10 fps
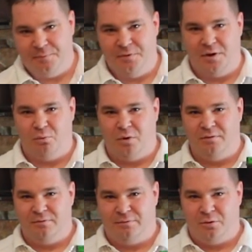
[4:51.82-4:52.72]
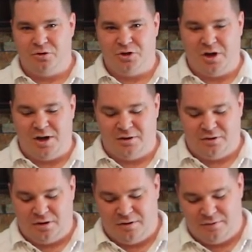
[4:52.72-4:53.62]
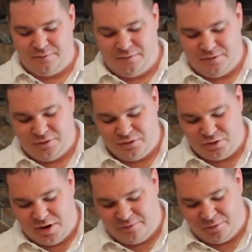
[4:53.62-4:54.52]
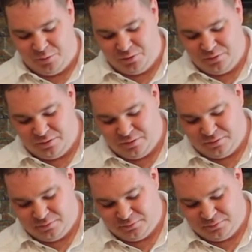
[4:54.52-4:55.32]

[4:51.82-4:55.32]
and then one full shot of the dry vermouth.